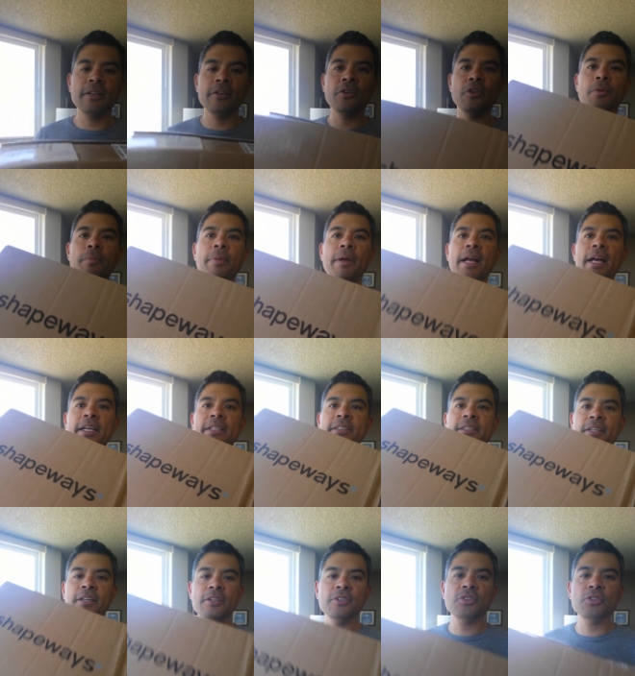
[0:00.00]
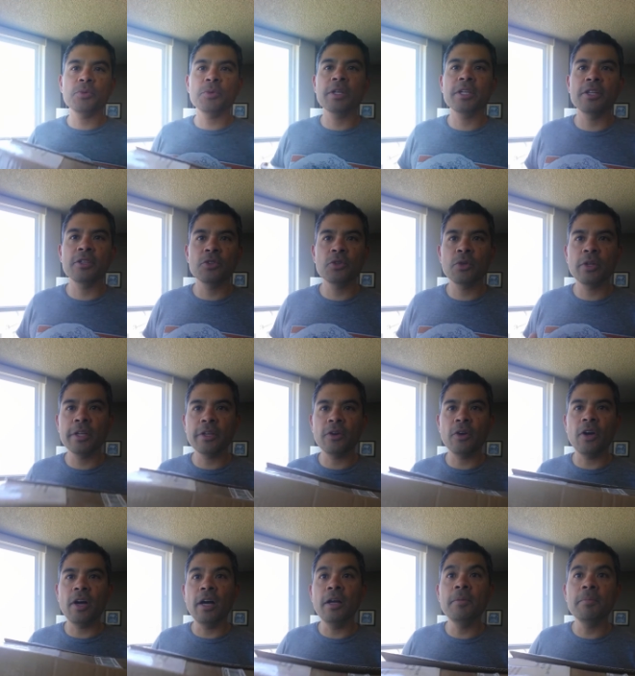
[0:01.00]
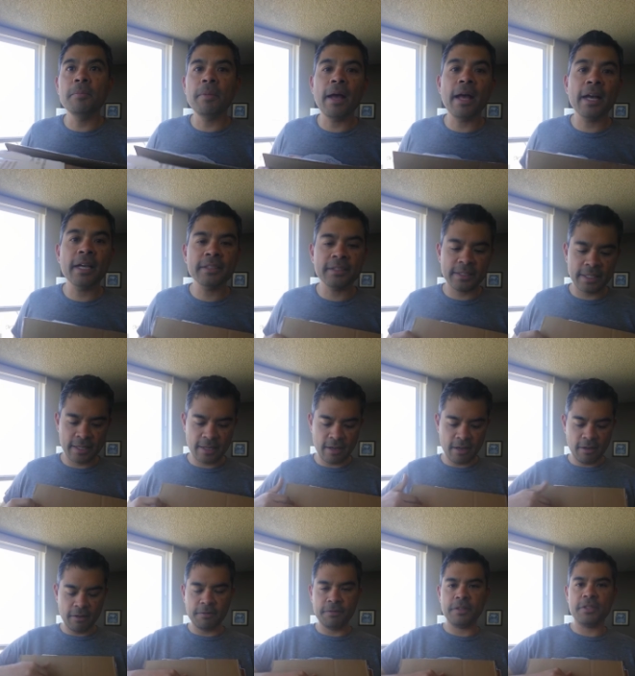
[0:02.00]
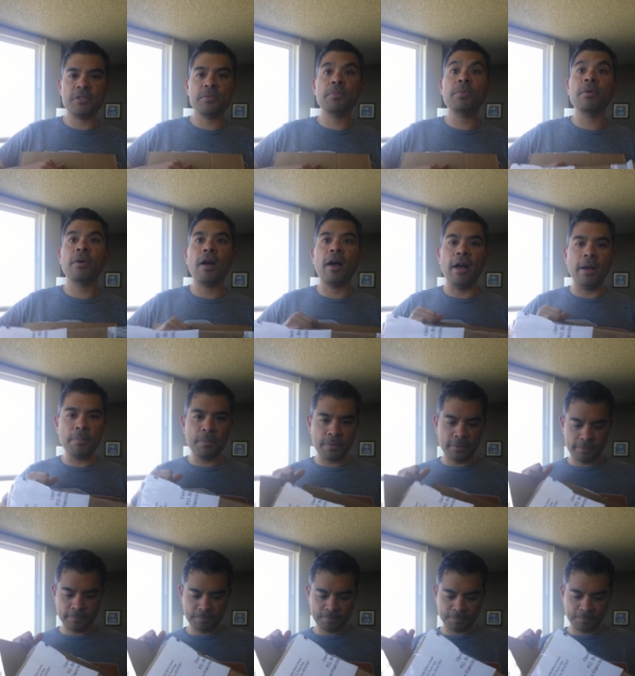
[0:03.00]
a little box here, so we're going to do a little unboxing of this prop.